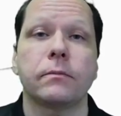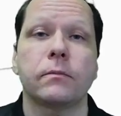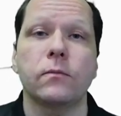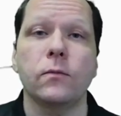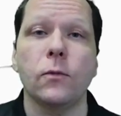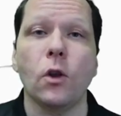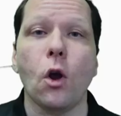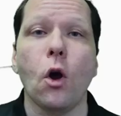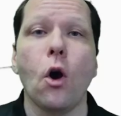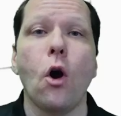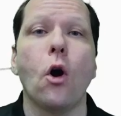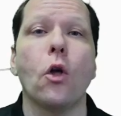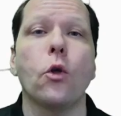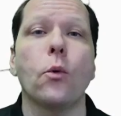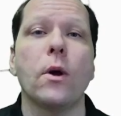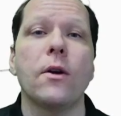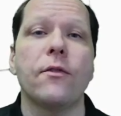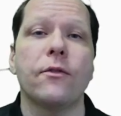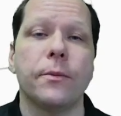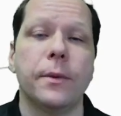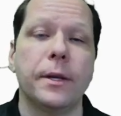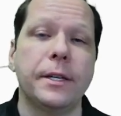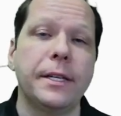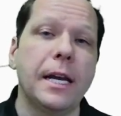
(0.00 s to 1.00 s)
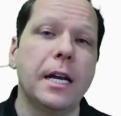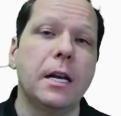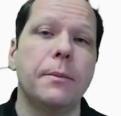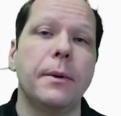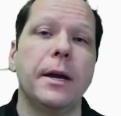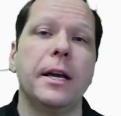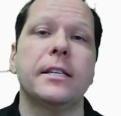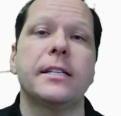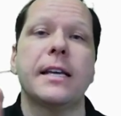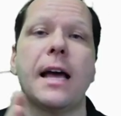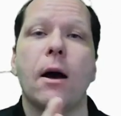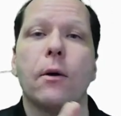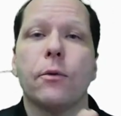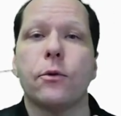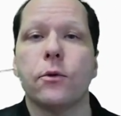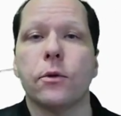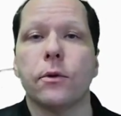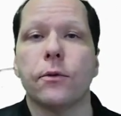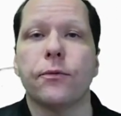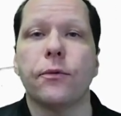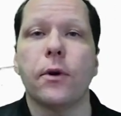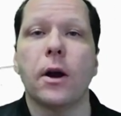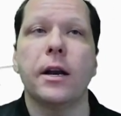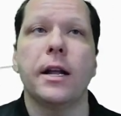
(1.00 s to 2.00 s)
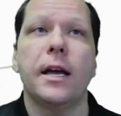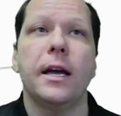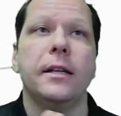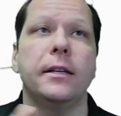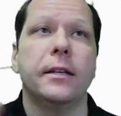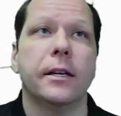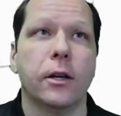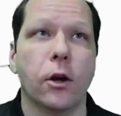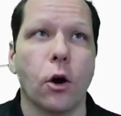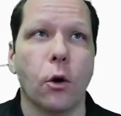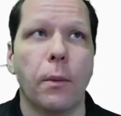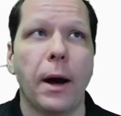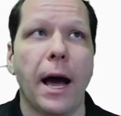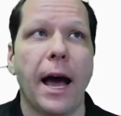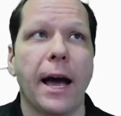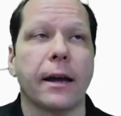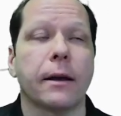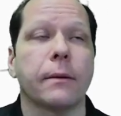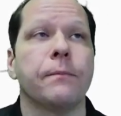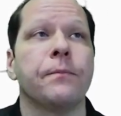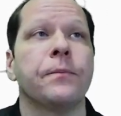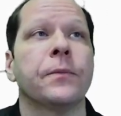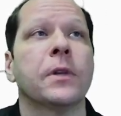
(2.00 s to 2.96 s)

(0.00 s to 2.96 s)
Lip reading: all the way from the database out through the front end and go back.